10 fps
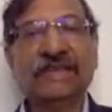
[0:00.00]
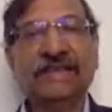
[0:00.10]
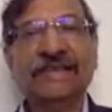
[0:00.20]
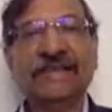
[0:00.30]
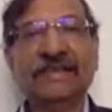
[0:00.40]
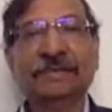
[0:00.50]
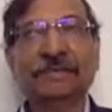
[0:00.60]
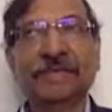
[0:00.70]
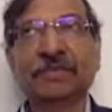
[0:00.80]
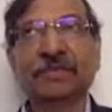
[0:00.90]
Third stage is
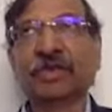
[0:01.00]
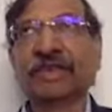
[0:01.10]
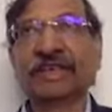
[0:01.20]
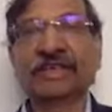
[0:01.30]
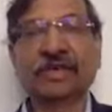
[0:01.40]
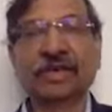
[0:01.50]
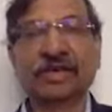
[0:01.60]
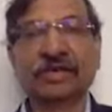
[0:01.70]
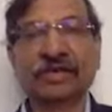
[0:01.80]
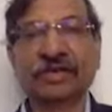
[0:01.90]
much more clear to
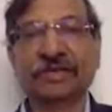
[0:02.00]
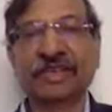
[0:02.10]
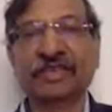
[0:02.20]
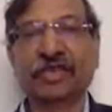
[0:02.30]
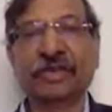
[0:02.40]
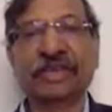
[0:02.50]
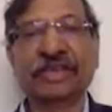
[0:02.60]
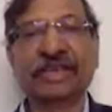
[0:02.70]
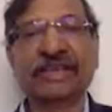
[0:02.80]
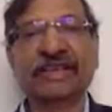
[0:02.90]
all of you, is
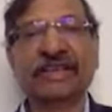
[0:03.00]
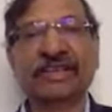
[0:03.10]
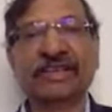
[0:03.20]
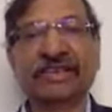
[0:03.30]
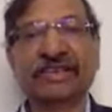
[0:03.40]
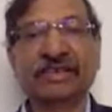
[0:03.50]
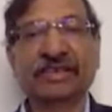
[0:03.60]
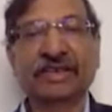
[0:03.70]
brainstorming and idea generation.